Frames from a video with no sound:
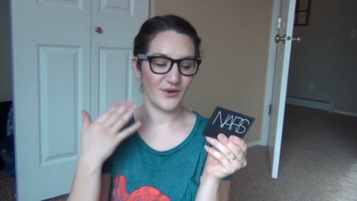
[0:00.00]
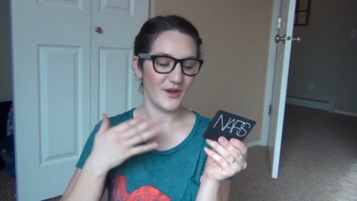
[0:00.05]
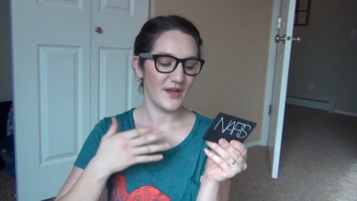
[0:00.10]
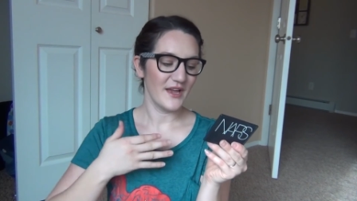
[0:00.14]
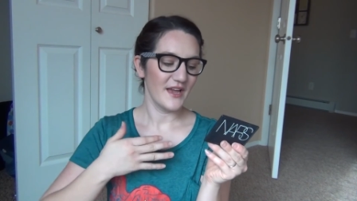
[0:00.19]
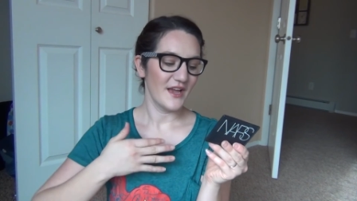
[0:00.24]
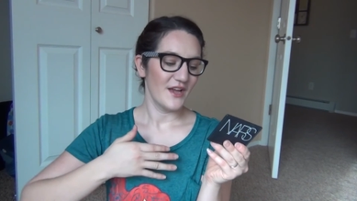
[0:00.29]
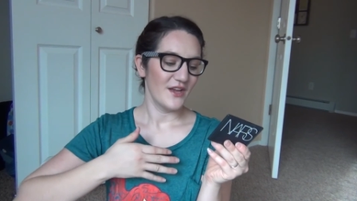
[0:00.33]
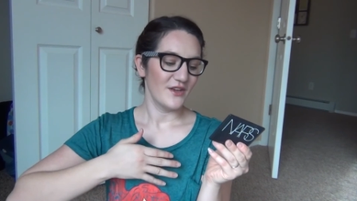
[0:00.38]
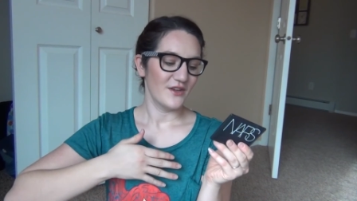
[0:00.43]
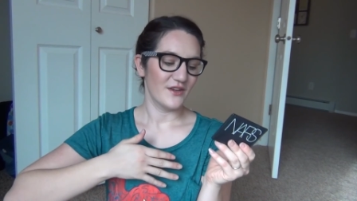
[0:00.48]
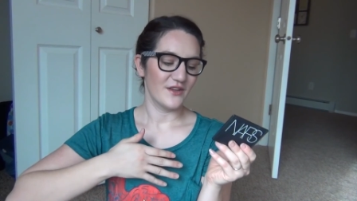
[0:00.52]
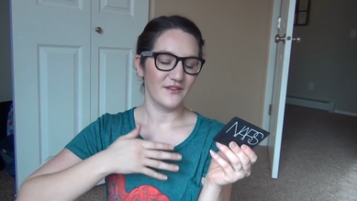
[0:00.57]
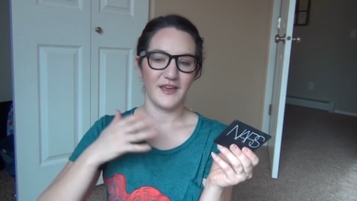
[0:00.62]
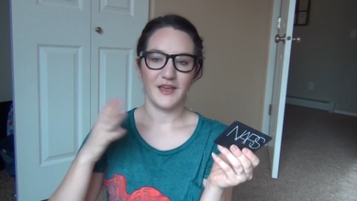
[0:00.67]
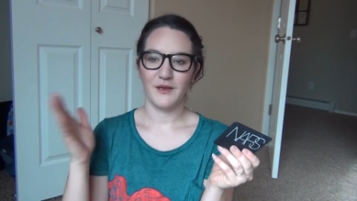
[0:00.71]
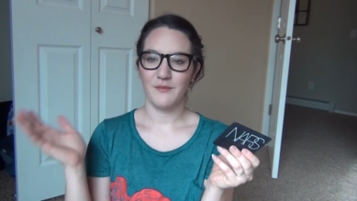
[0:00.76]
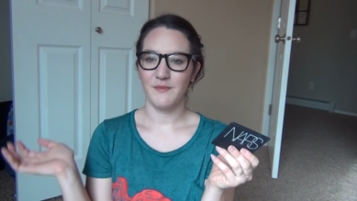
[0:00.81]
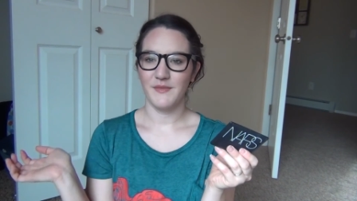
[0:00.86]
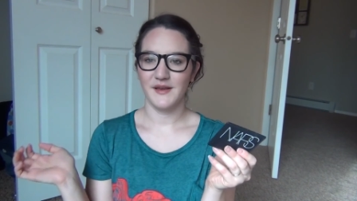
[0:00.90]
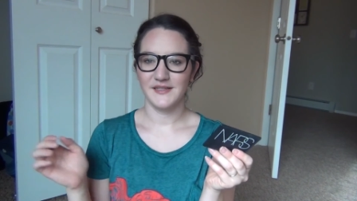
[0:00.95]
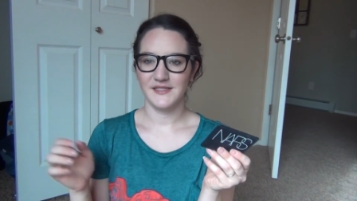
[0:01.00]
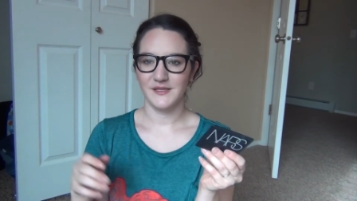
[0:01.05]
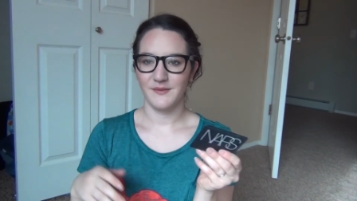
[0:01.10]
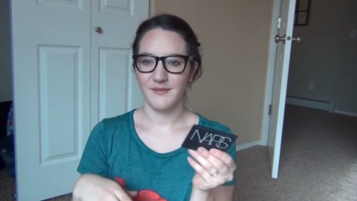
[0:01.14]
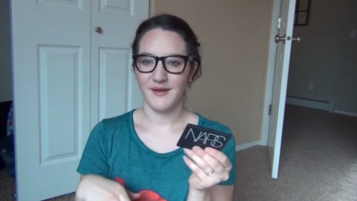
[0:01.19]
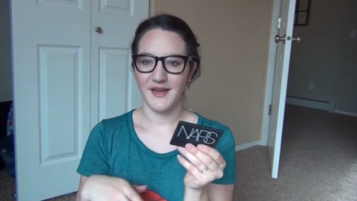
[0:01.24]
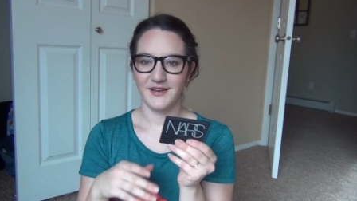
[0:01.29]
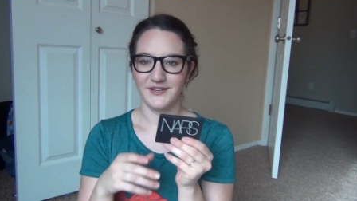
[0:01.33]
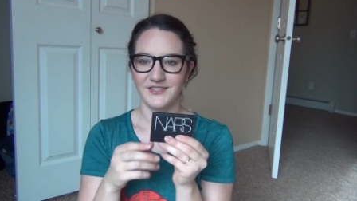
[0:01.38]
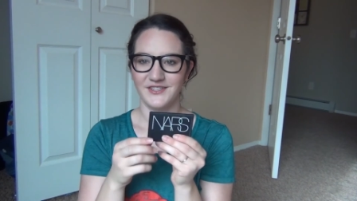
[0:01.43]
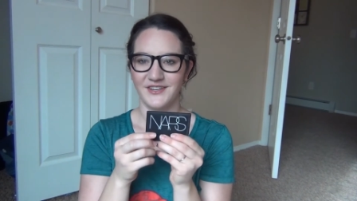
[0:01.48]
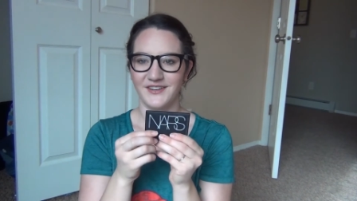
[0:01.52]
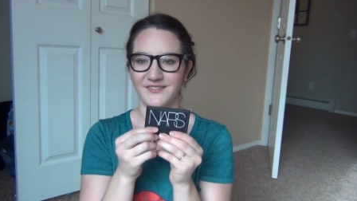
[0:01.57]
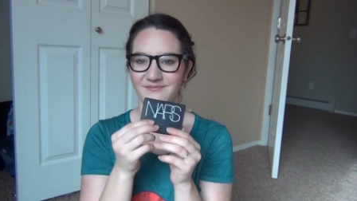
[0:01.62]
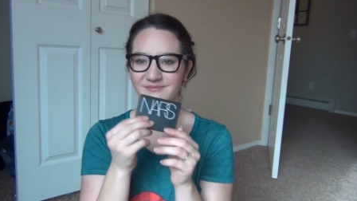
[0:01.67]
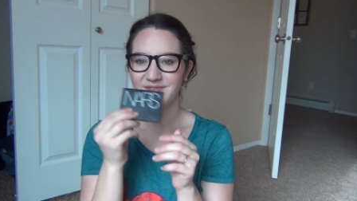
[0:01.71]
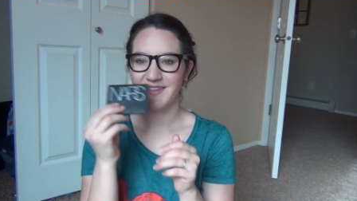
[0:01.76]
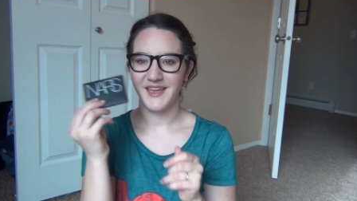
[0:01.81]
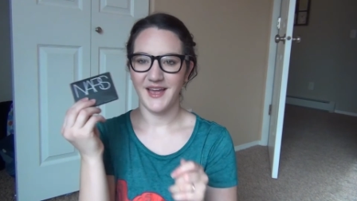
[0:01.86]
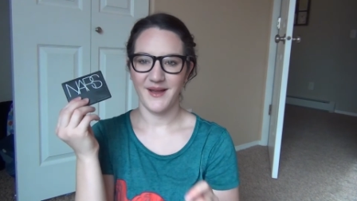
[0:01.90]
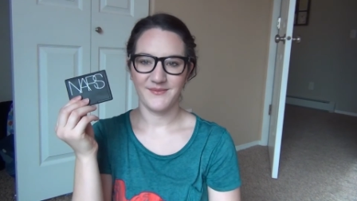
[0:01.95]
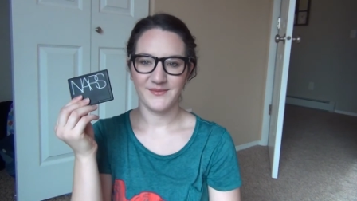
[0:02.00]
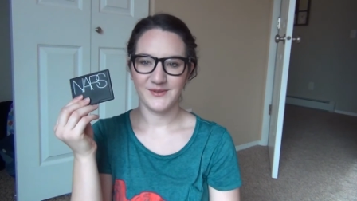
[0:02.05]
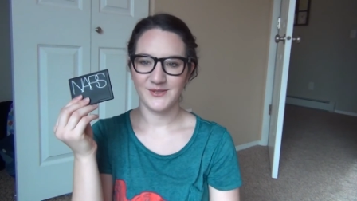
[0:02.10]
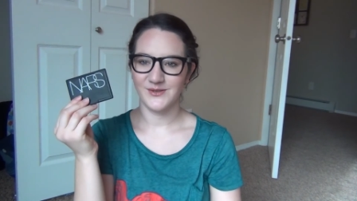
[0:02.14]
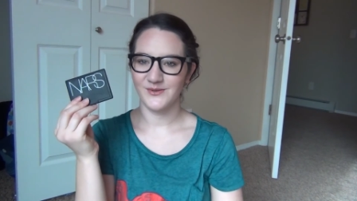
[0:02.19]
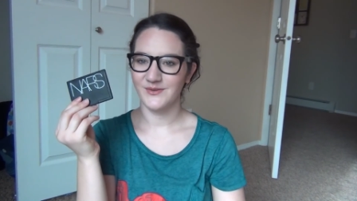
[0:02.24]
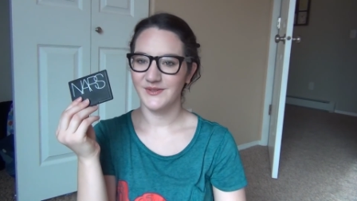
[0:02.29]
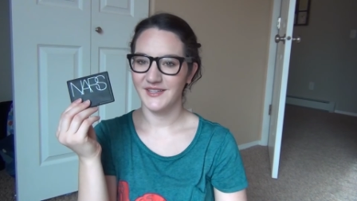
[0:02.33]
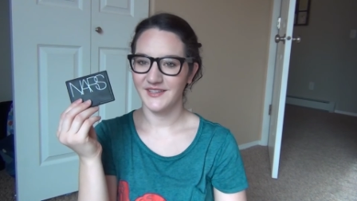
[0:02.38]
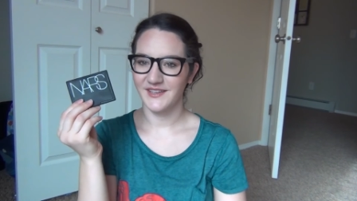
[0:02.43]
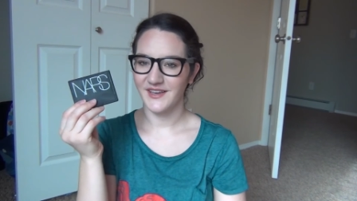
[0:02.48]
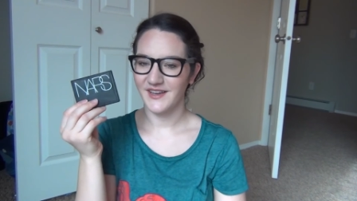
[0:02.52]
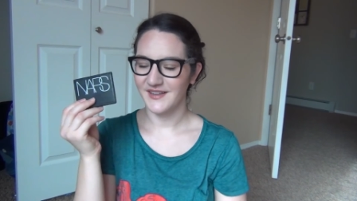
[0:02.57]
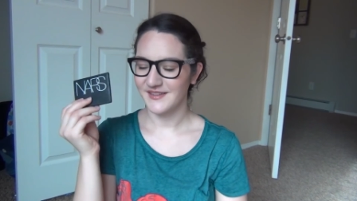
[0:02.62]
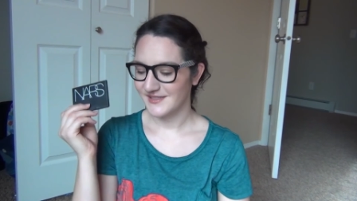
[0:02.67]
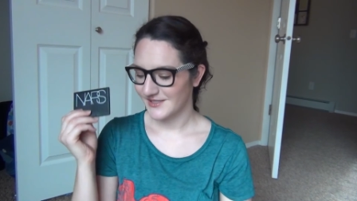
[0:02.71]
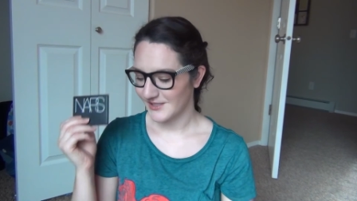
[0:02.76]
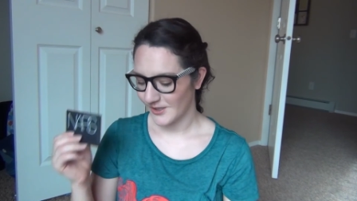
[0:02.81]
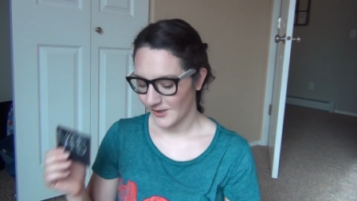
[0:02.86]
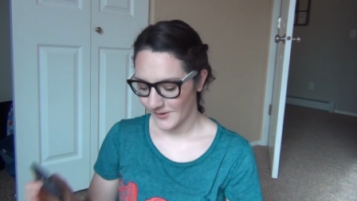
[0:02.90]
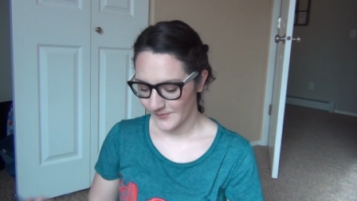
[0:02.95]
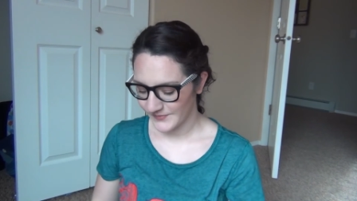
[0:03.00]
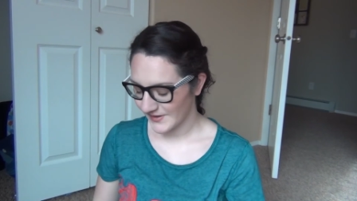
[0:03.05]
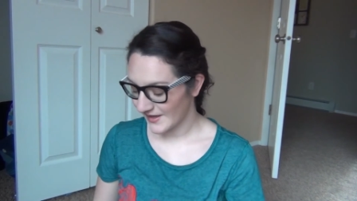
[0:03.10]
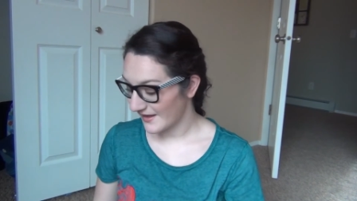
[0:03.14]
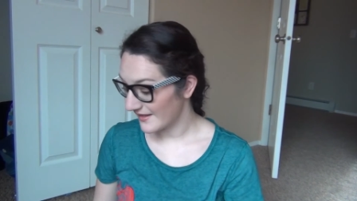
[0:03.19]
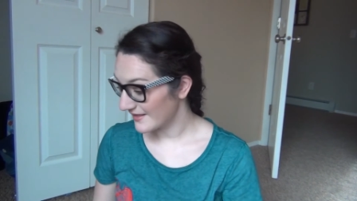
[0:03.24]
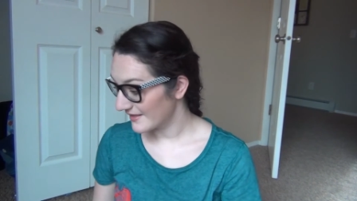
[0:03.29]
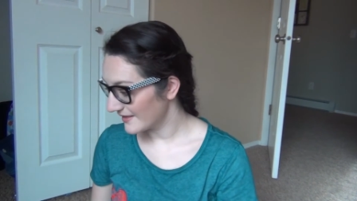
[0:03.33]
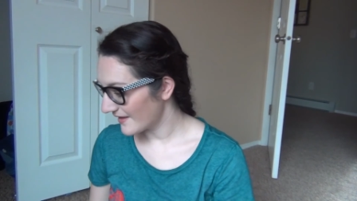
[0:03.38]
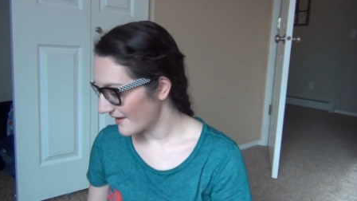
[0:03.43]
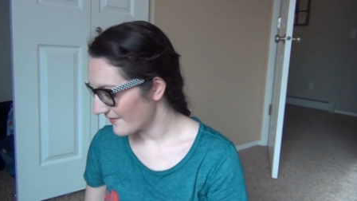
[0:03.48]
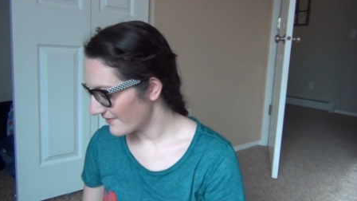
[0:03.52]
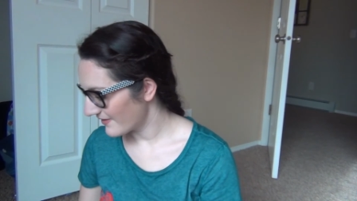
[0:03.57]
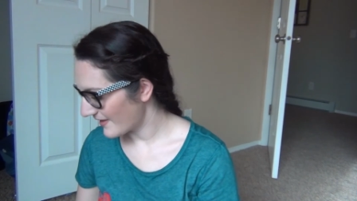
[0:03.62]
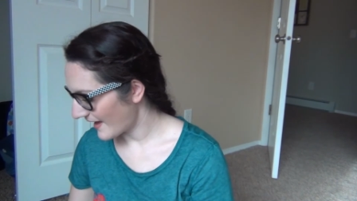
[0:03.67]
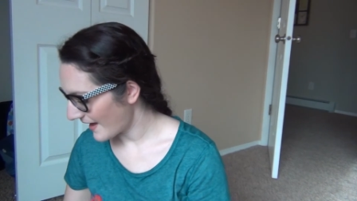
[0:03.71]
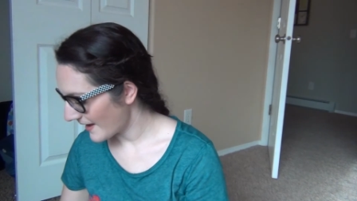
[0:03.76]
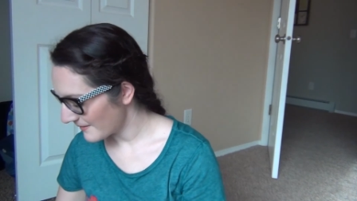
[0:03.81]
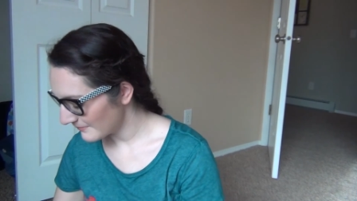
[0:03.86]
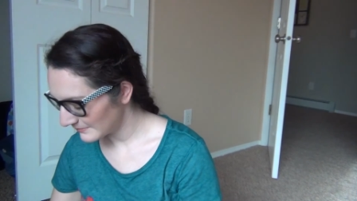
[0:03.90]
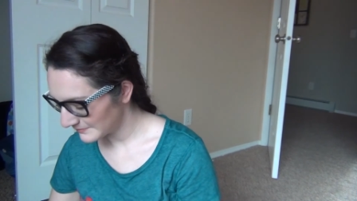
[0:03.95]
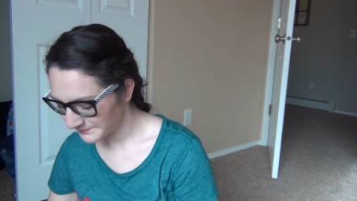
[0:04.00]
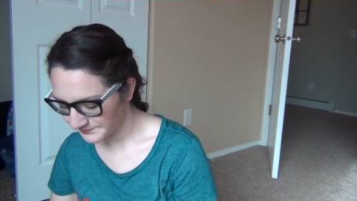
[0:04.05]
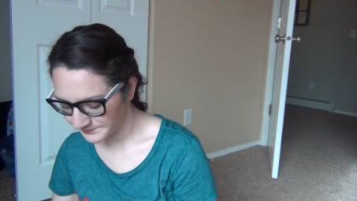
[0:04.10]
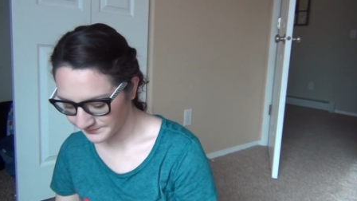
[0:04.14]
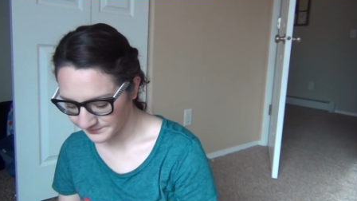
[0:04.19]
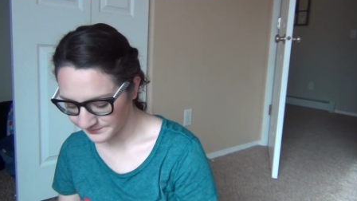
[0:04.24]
You can like mix and match, and yeah, it's really good. So love that.